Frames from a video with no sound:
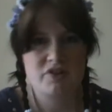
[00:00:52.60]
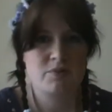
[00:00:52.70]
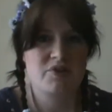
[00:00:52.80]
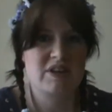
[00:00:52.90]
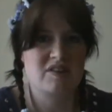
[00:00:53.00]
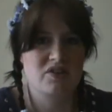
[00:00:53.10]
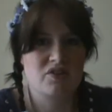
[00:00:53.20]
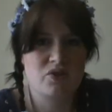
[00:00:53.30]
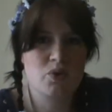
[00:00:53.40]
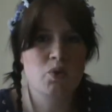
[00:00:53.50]
subject in
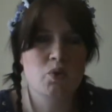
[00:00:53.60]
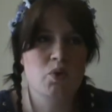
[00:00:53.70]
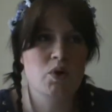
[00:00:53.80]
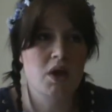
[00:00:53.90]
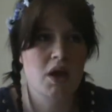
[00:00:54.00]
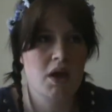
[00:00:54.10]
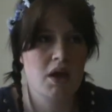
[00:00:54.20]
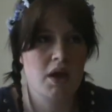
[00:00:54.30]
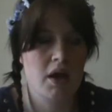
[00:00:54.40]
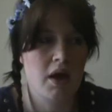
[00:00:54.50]
school,
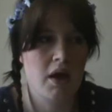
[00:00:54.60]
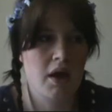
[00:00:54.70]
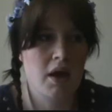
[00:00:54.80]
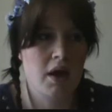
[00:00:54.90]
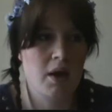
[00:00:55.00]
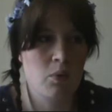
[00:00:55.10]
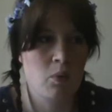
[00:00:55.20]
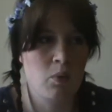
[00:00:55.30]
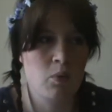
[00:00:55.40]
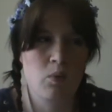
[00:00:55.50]

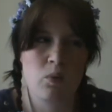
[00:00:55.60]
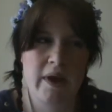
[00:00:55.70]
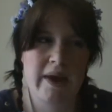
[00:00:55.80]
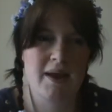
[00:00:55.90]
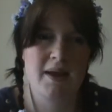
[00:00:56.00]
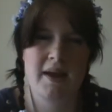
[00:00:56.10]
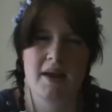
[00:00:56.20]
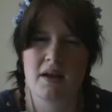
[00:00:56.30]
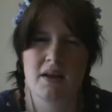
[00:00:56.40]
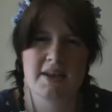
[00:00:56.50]
in
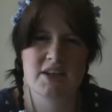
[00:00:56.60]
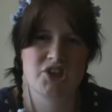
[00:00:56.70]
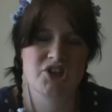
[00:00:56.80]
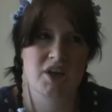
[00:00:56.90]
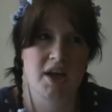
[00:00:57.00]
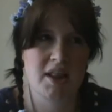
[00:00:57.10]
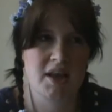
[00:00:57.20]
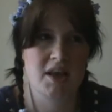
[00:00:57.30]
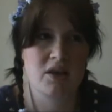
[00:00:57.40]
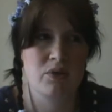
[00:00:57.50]
English, I
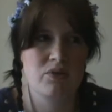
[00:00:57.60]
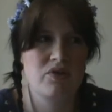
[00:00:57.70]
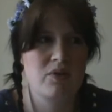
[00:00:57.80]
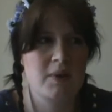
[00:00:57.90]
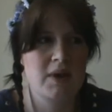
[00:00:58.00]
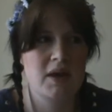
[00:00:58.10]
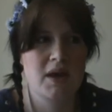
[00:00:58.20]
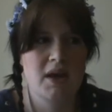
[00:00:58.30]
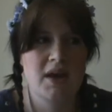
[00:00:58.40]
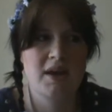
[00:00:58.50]
think used to be
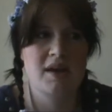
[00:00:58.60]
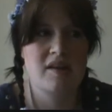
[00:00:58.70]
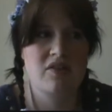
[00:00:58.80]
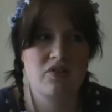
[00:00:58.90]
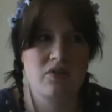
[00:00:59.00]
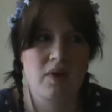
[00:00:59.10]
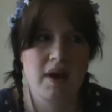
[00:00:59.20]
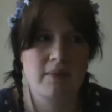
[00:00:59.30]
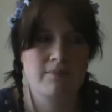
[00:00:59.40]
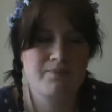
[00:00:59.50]

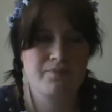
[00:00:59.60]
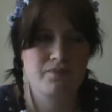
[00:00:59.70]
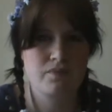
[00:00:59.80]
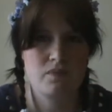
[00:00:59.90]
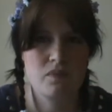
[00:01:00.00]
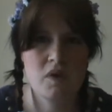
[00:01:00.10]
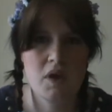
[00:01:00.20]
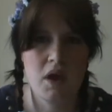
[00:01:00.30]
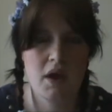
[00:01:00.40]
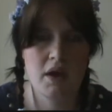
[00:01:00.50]
history,
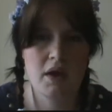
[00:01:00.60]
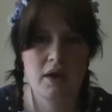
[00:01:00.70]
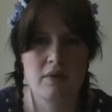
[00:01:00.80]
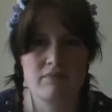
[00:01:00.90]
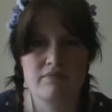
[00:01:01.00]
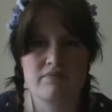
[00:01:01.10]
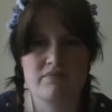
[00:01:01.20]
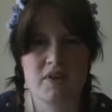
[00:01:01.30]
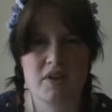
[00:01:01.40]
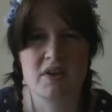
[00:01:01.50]

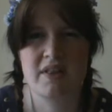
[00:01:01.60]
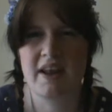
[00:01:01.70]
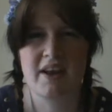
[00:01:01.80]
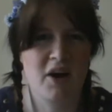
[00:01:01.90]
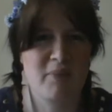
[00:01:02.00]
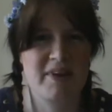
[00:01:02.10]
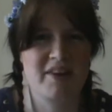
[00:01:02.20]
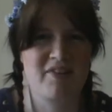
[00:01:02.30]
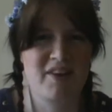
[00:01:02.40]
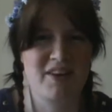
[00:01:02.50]
and then it got a bit
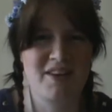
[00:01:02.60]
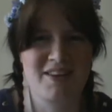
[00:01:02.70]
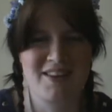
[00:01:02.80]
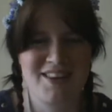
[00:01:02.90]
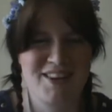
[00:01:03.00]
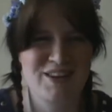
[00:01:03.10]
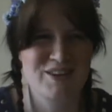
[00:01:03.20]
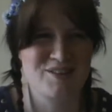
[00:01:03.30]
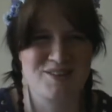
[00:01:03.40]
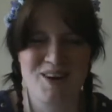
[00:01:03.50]
difficult,
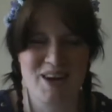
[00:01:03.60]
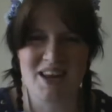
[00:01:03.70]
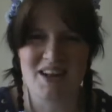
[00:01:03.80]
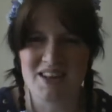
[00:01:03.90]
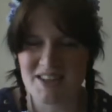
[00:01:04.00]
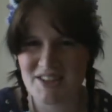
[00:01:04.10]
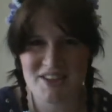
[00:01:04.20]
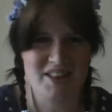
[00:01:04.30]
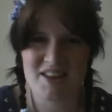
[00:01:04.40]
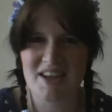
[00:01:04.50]
so
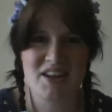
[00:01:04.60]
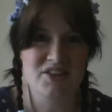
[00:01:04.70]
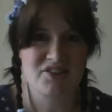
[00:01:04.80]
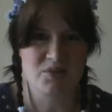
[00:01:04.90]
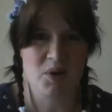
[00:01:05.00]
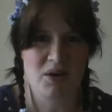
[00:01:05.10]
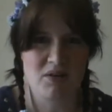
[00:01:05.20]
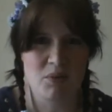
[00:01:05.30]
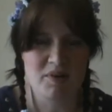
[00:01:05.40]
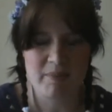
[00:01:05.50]
English, and English is what
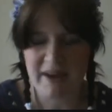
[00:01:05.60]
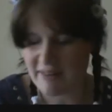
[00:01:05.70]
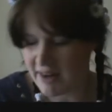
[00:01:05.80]
I'm always better